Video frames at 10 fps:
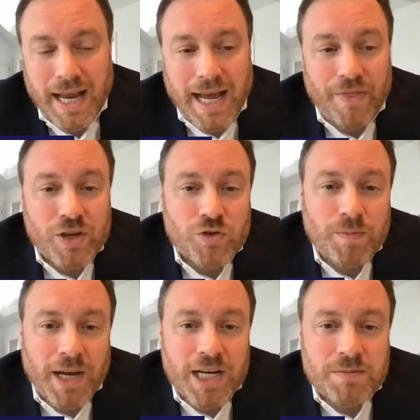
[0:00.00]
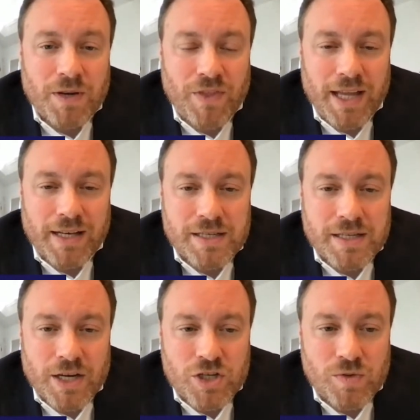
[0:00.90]
And this reminds me of that
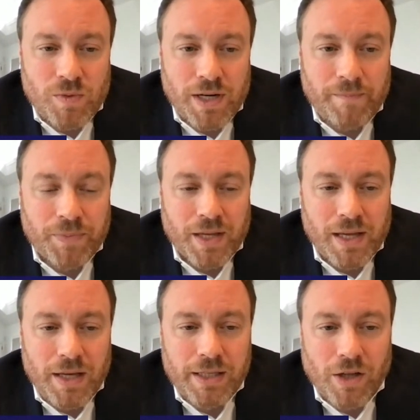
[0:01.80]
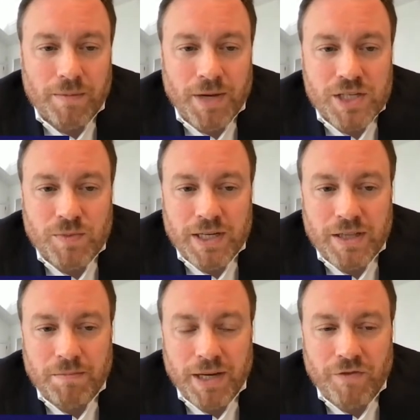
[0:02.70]
discussion when Elon Musk went to the
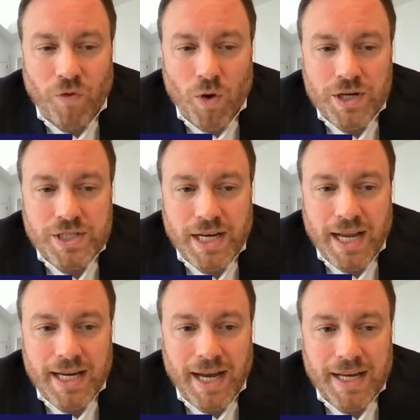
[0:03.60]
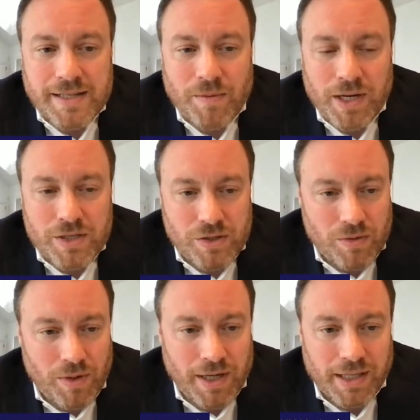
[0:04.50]
big four and said, hey, guys, I want to
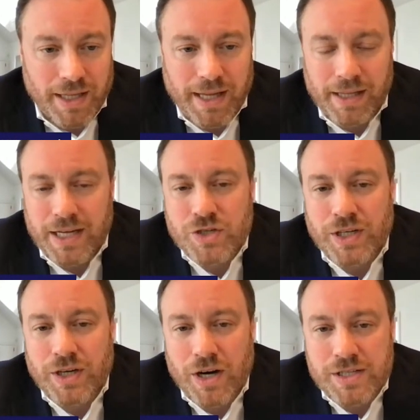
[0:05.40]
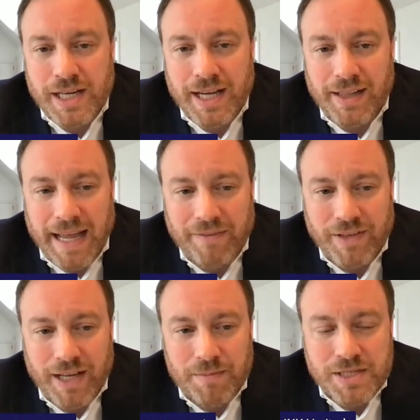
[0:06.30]
do electric cars. And they kind of laughed
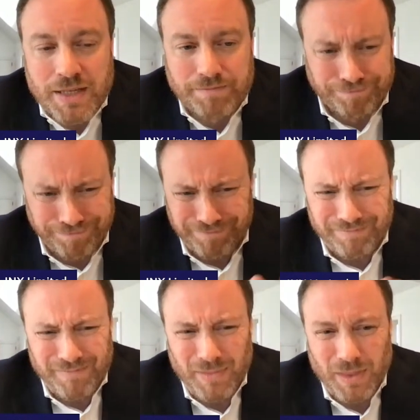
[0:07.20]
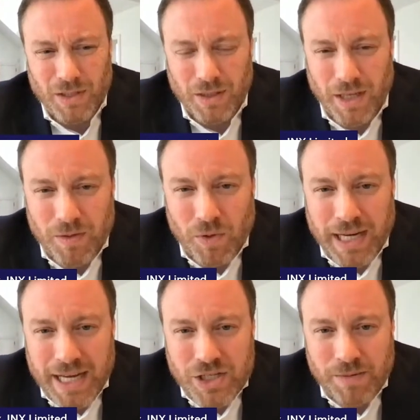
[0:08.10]
at him and said, good luck. We'll
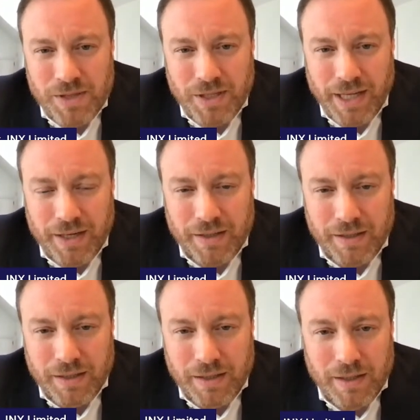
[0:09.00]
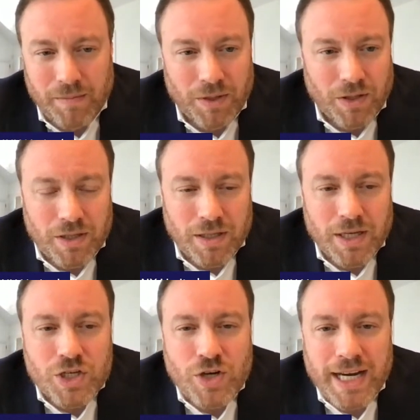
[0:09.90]
catch up with you later. Well, look,
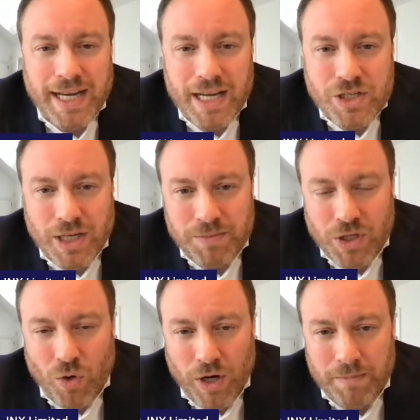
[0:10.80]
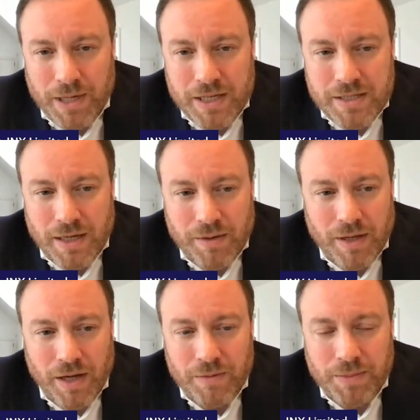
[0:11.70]
try catching up to Coinbase now with a
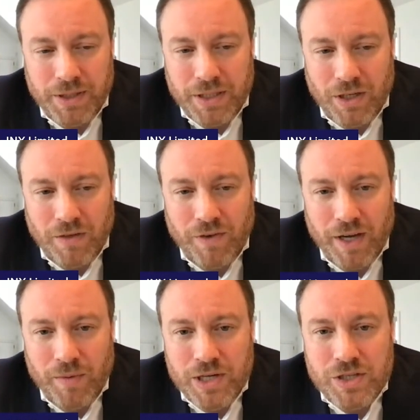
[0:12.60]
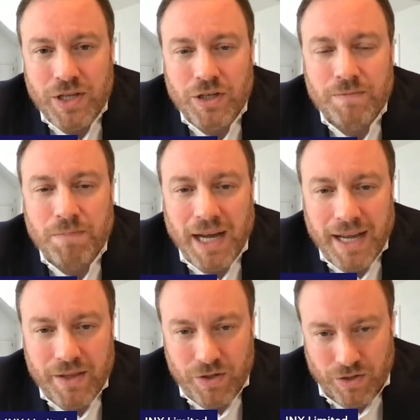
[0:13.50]
$100 billion valuation. They could
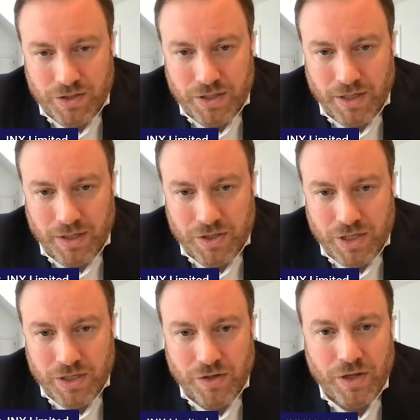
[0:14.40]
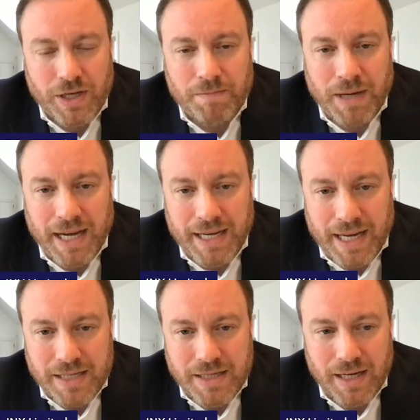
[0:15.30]
buy the New York Stock Exchange, or they could buy
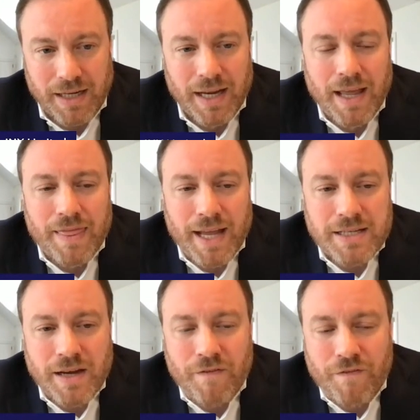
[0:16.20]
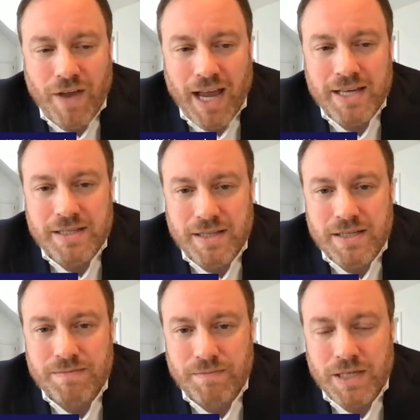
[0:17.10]
NASDAQ. That's how fast
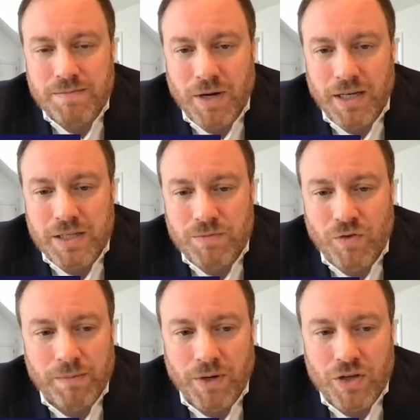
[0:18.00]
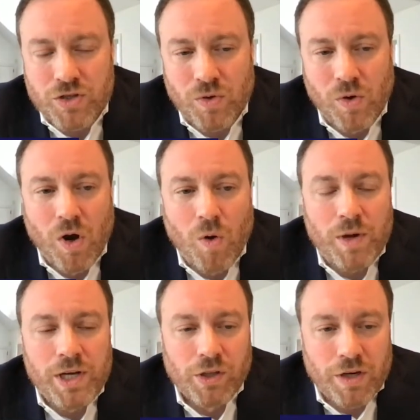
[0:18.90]
this market's moving. But also,
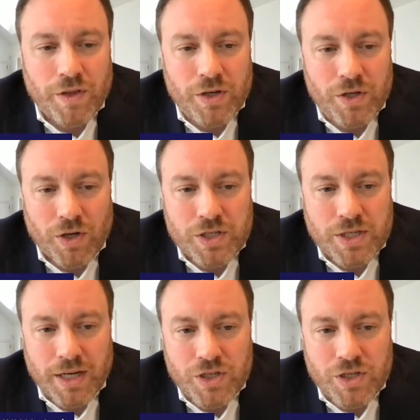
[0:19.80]
when you look at the New York Stock